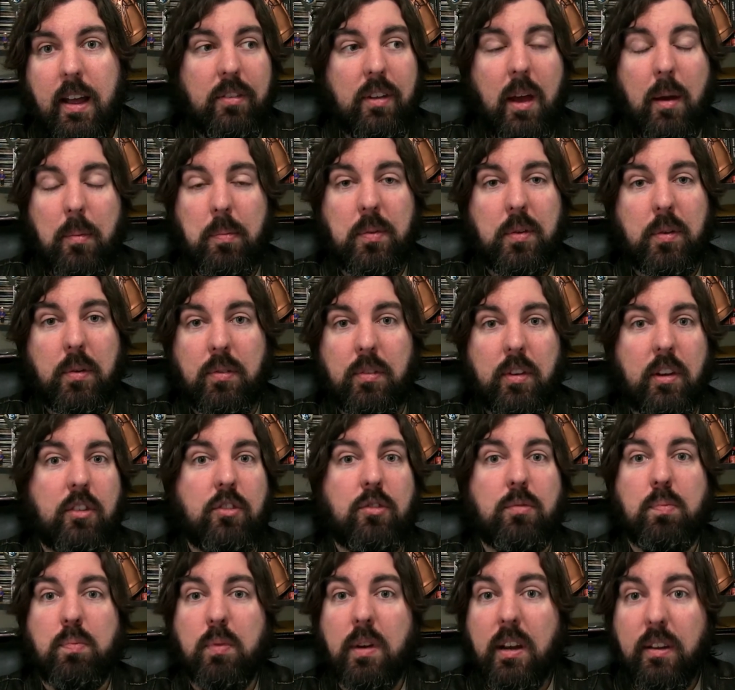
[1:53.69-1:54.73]
Episodes like
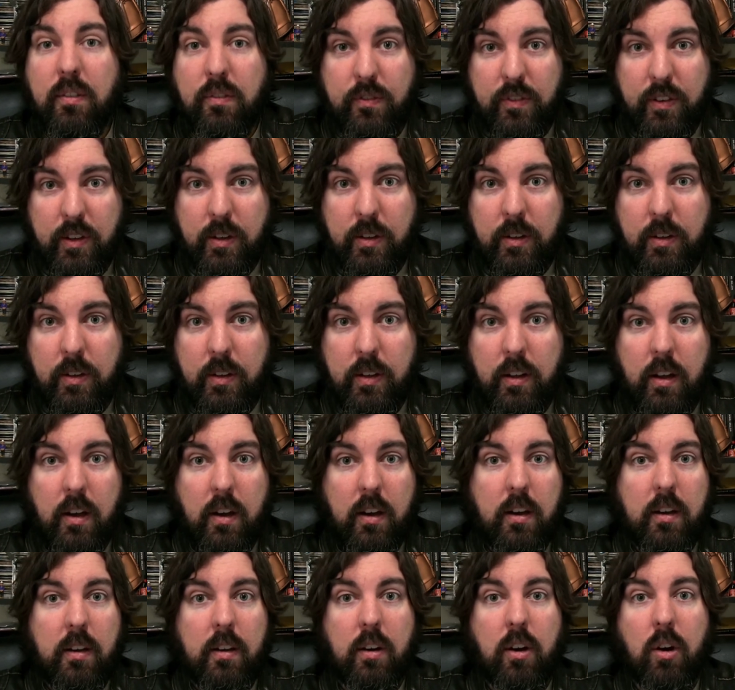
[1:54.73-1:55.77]
Springfield,
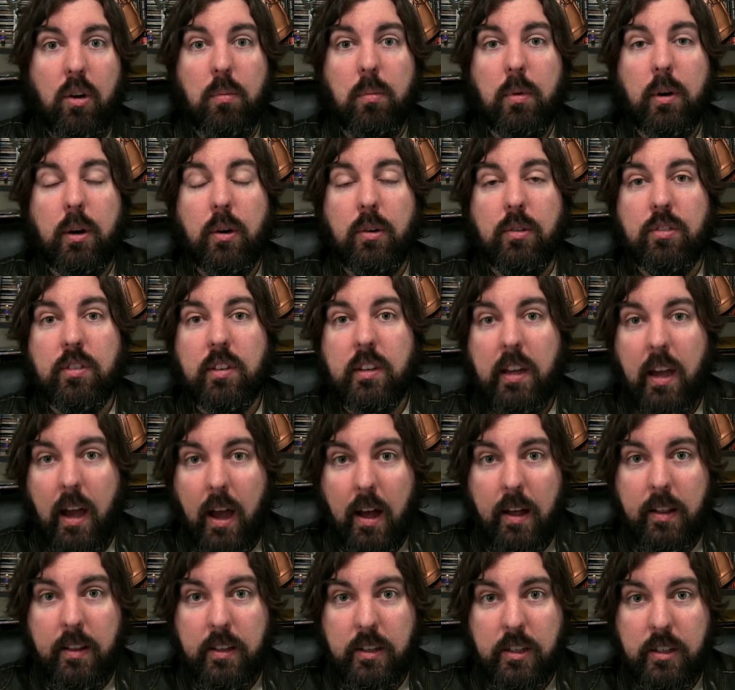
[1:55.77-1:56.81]
Homer Goes to
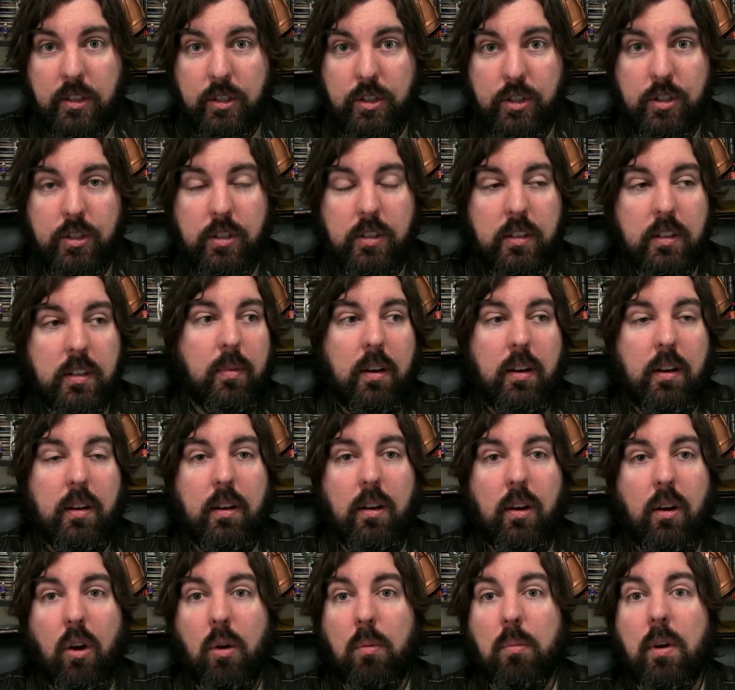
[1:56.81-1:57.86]
College,
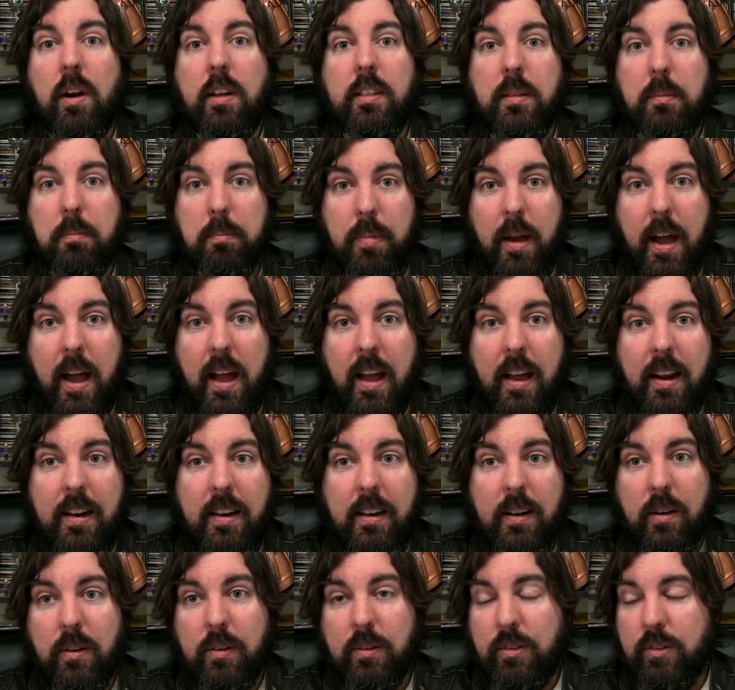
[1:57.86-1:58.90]
Homer at the Bat,
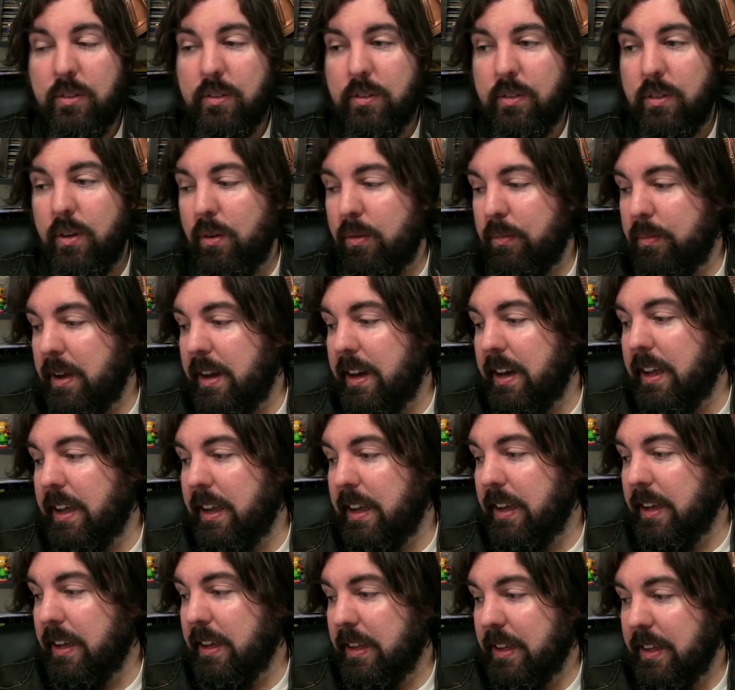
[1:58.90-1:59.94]
you know, so
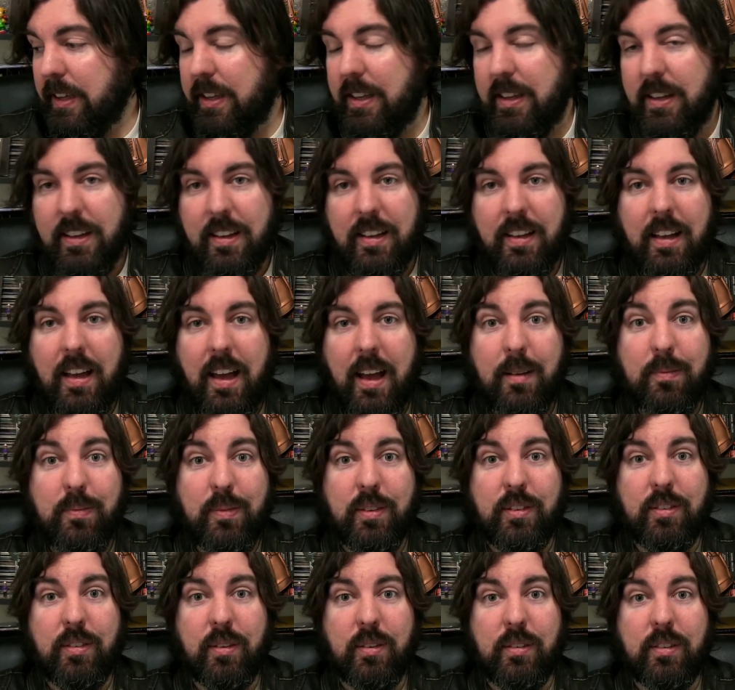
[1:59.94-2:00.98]
many
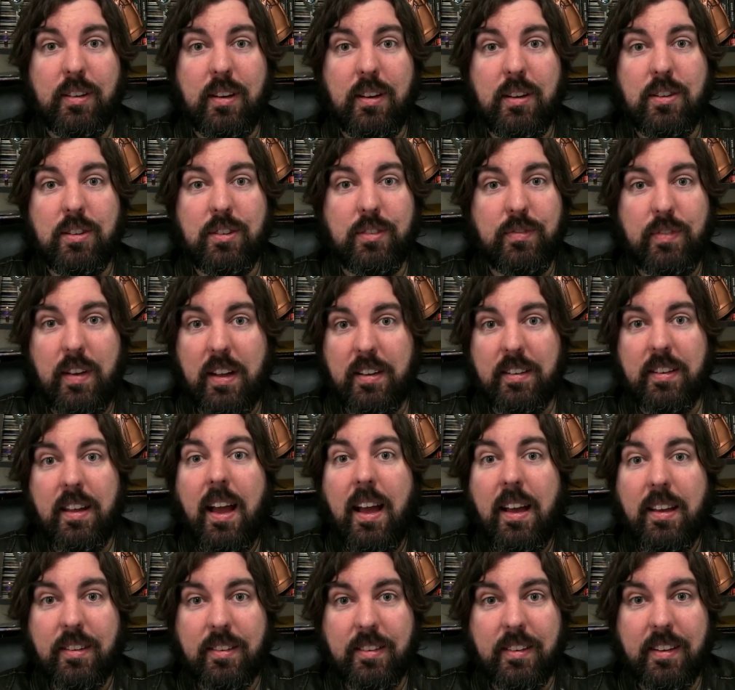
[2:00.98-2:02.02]
episodes that are just
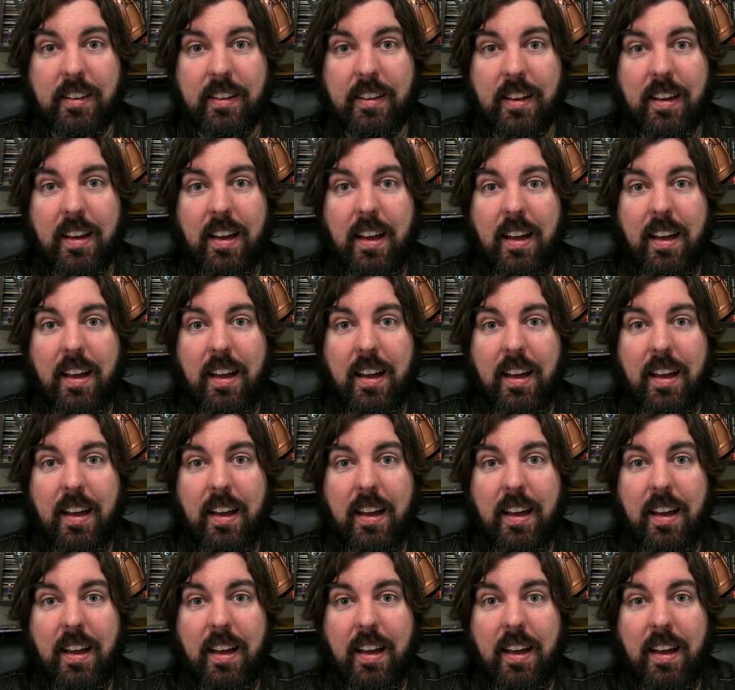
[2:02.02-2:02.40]
fantastic.